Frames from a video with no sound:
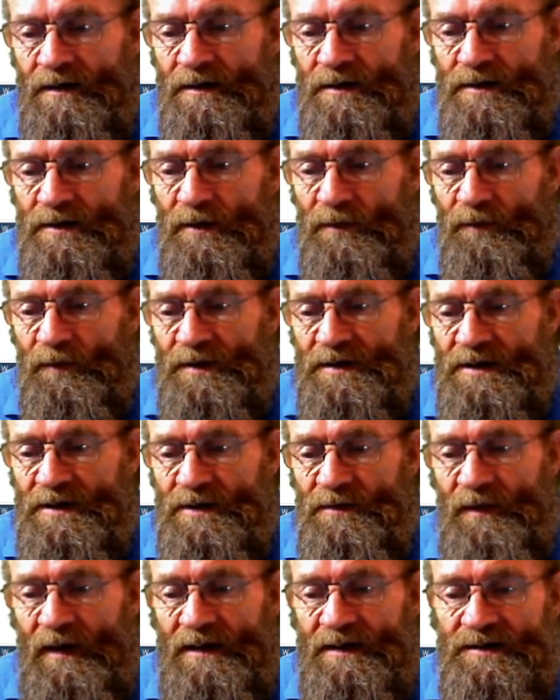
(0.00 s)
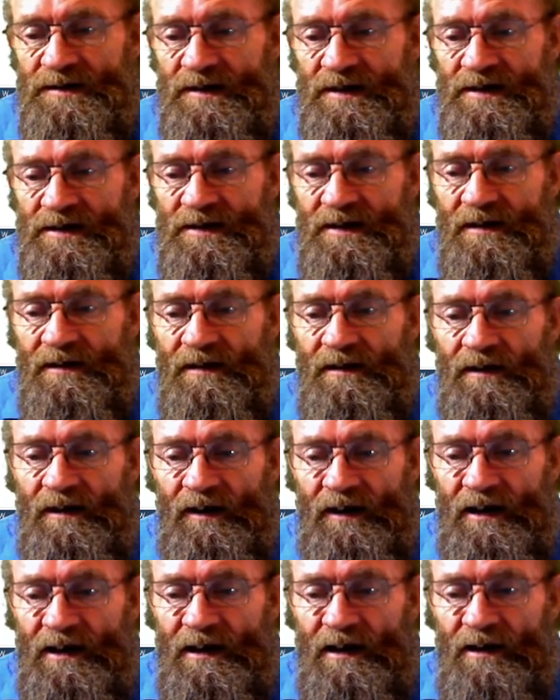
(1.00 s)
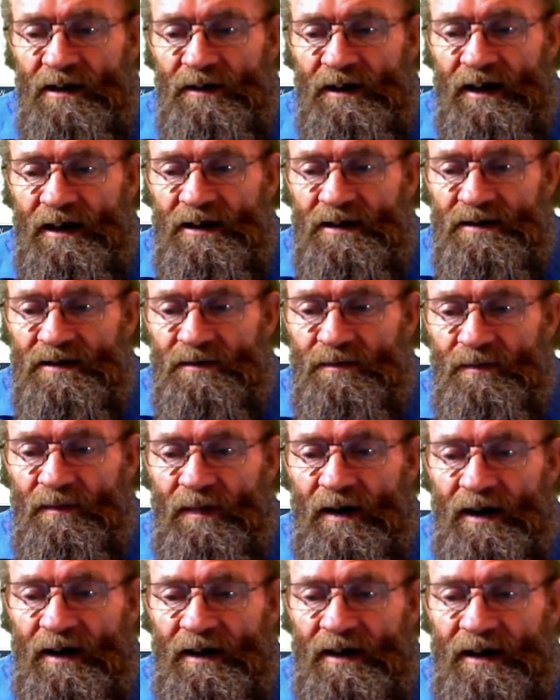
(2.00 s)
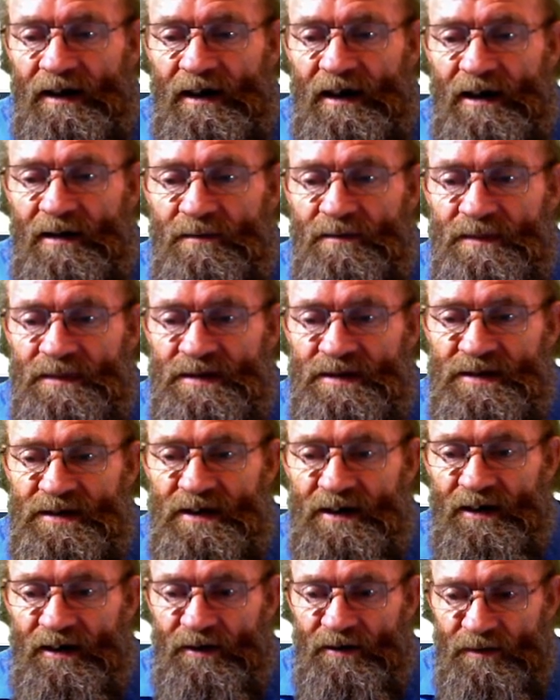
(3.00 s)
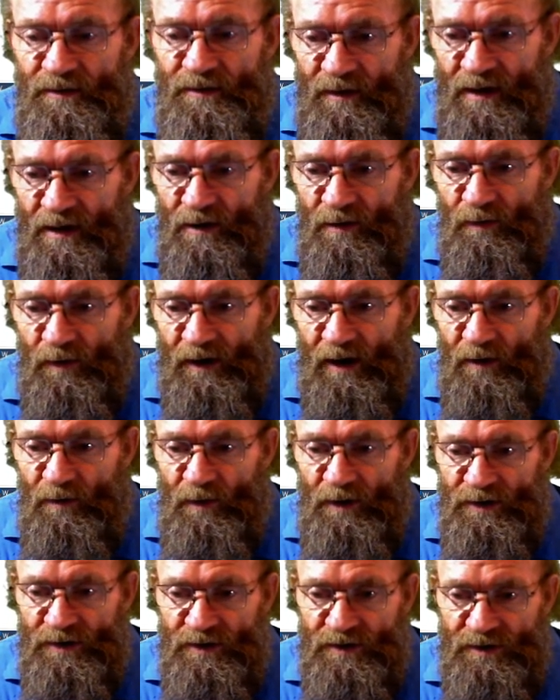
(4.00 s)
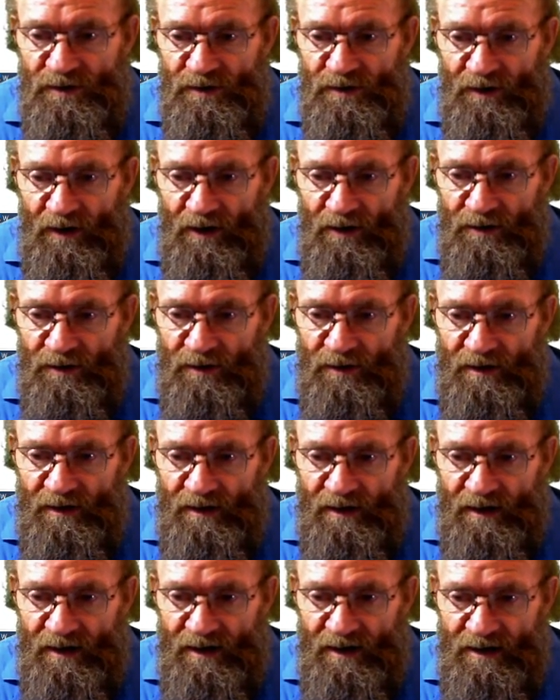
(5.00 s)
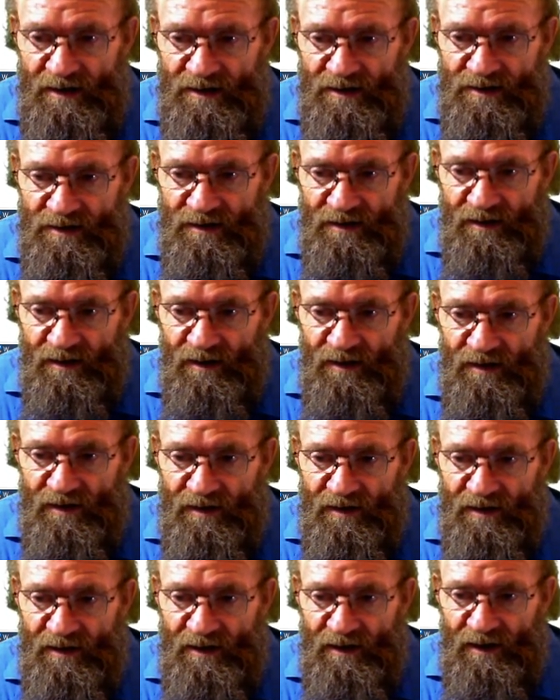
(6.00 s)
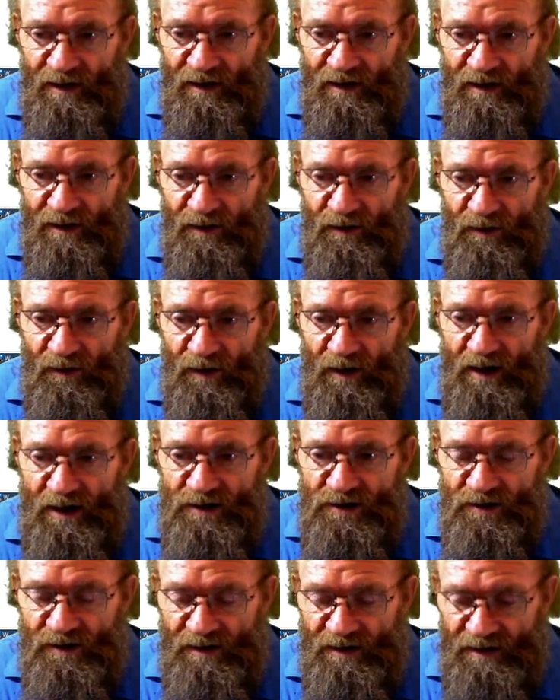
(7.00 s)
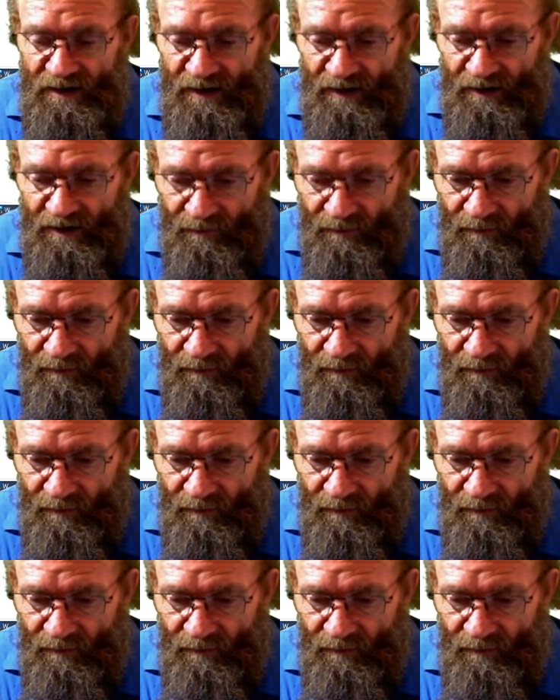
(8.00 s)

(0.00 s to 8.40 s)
So for instance, if I just relocate my M0, what I want you to note is the connection here